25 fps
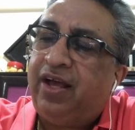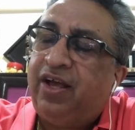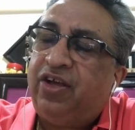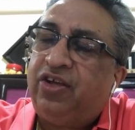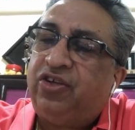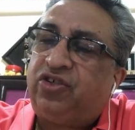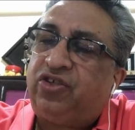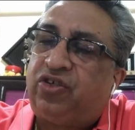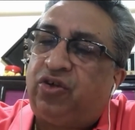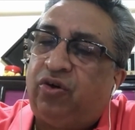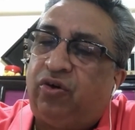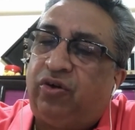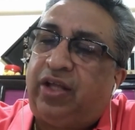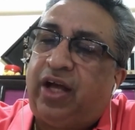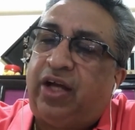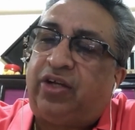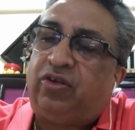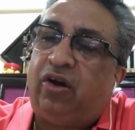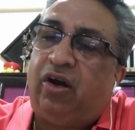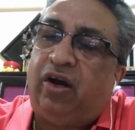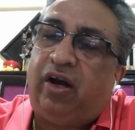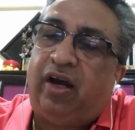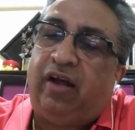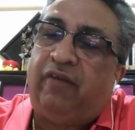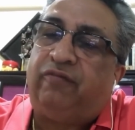so that you
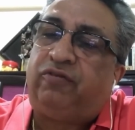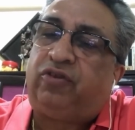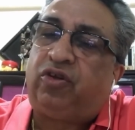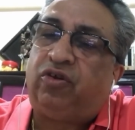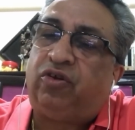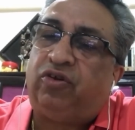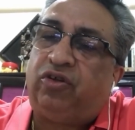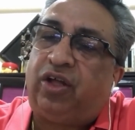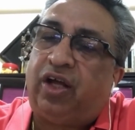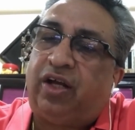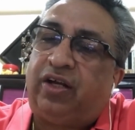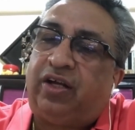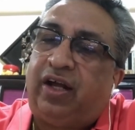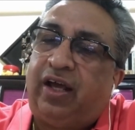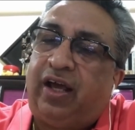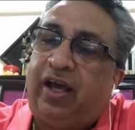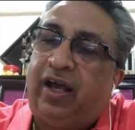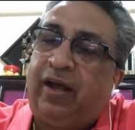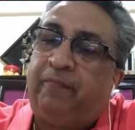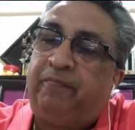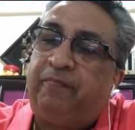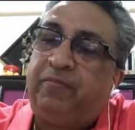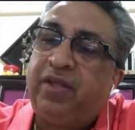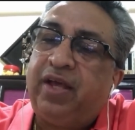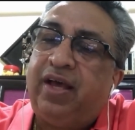live through the day
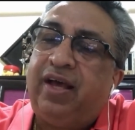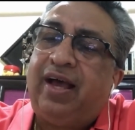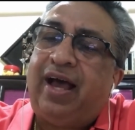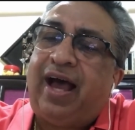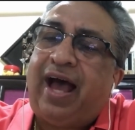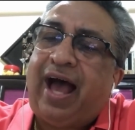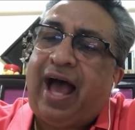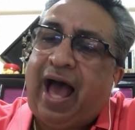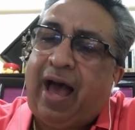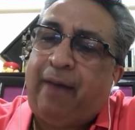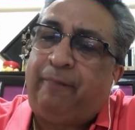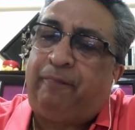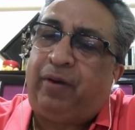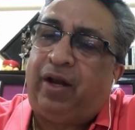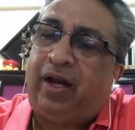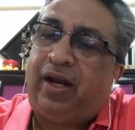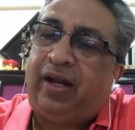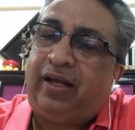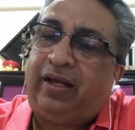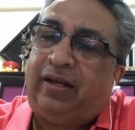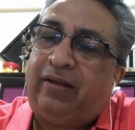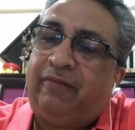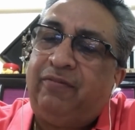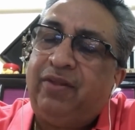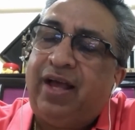happily
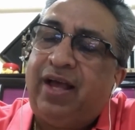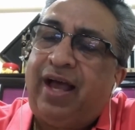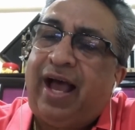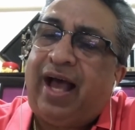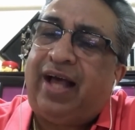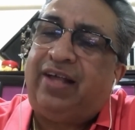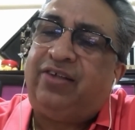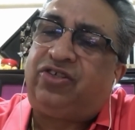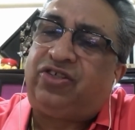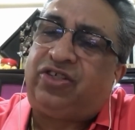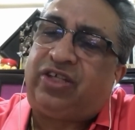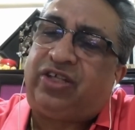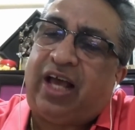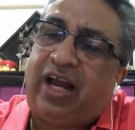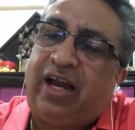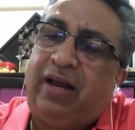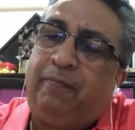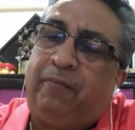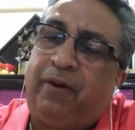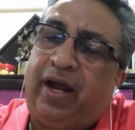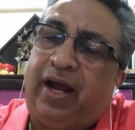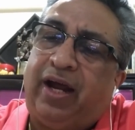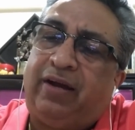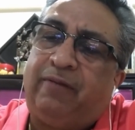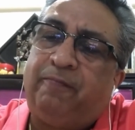and
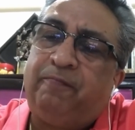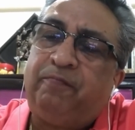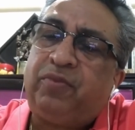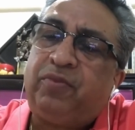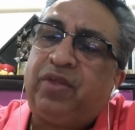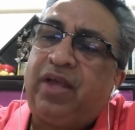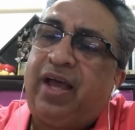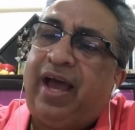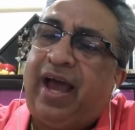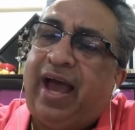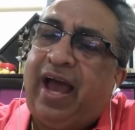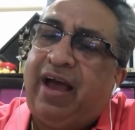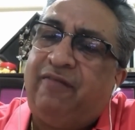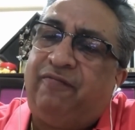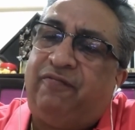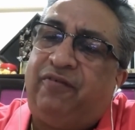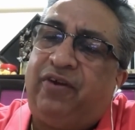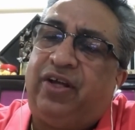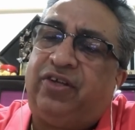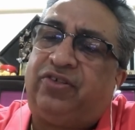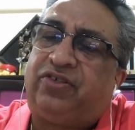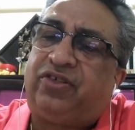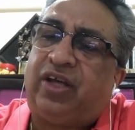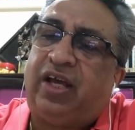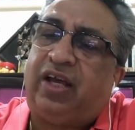celebrate every
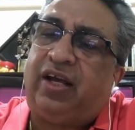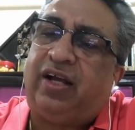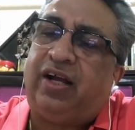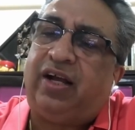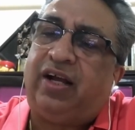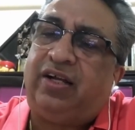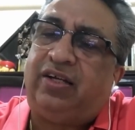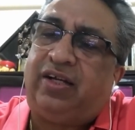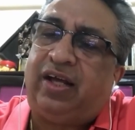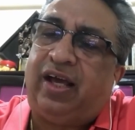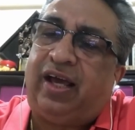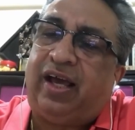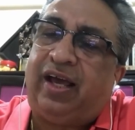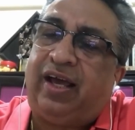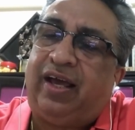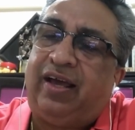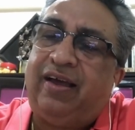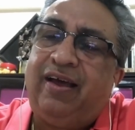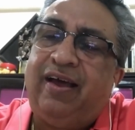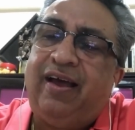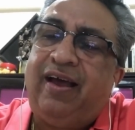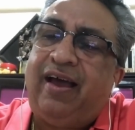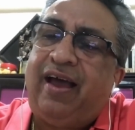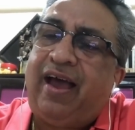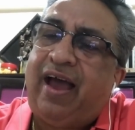single day,
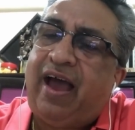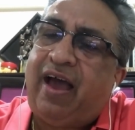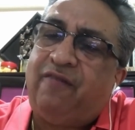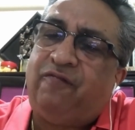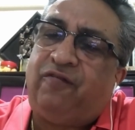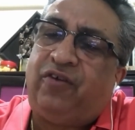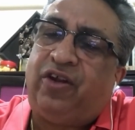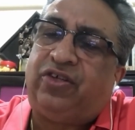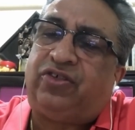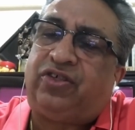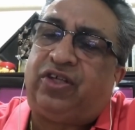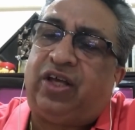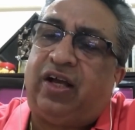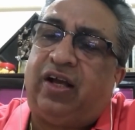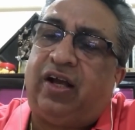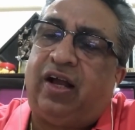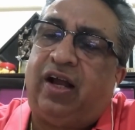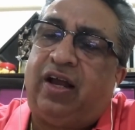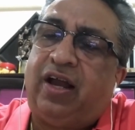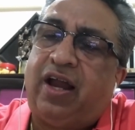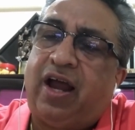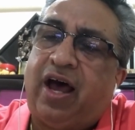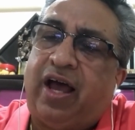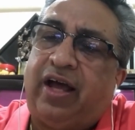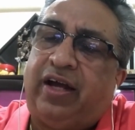every single
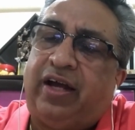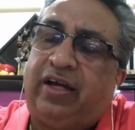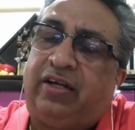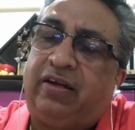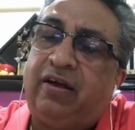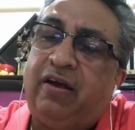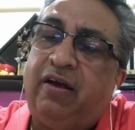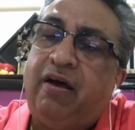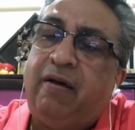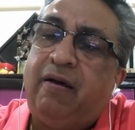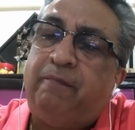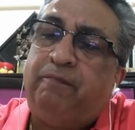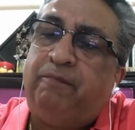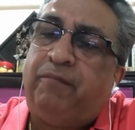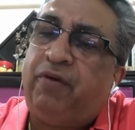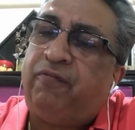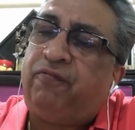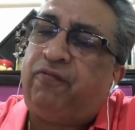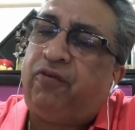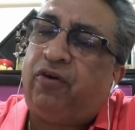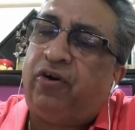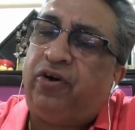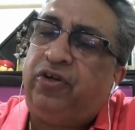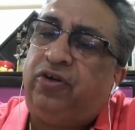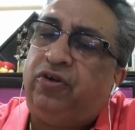night
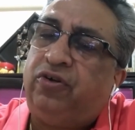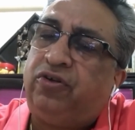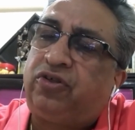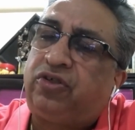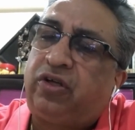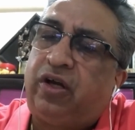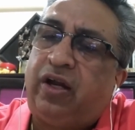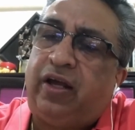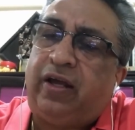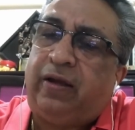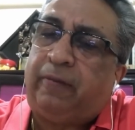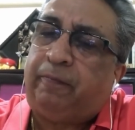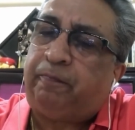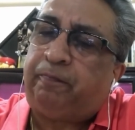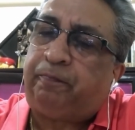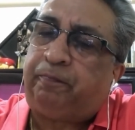before you sleep.